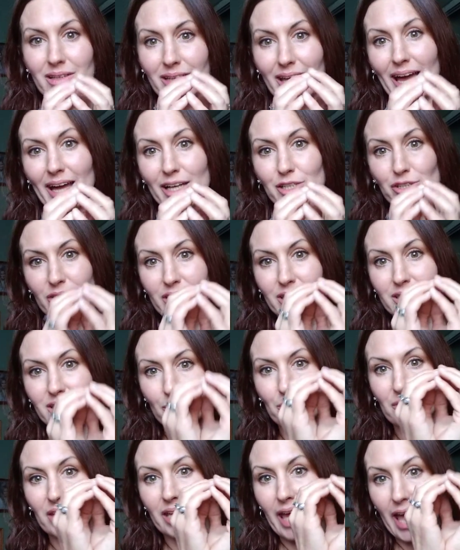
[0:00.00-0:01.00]
actually
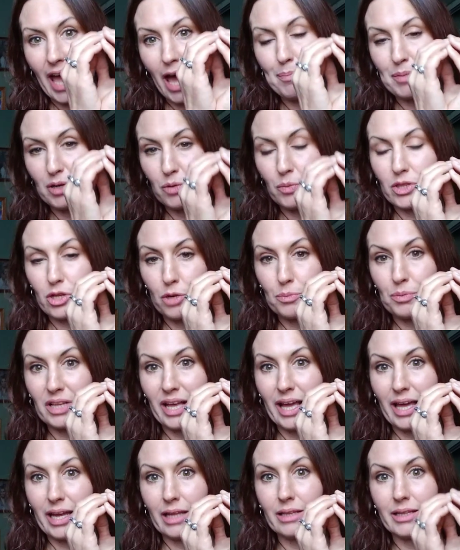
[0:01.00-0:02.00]
something happened with our
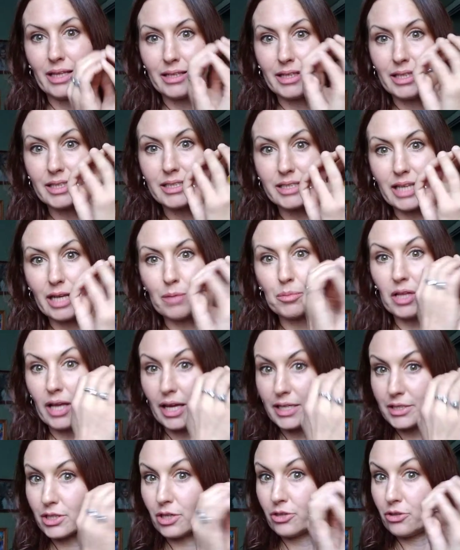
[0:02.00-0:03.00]
planet that
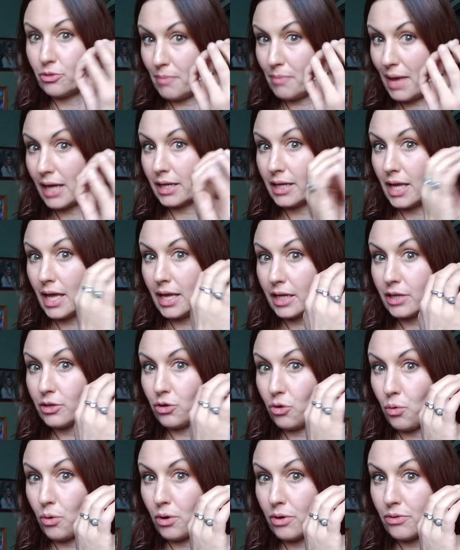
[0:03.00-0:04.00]
destabilized our magnetic
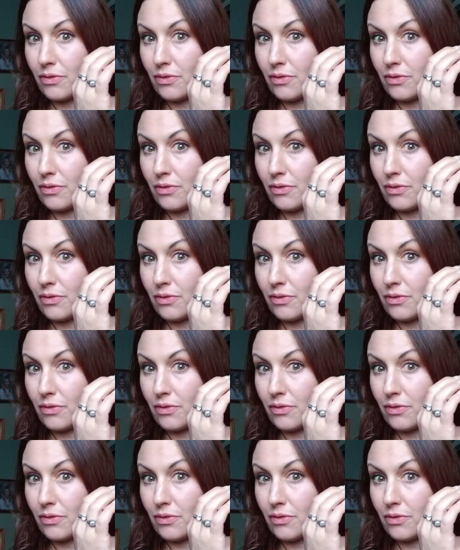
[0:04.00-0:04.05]
north.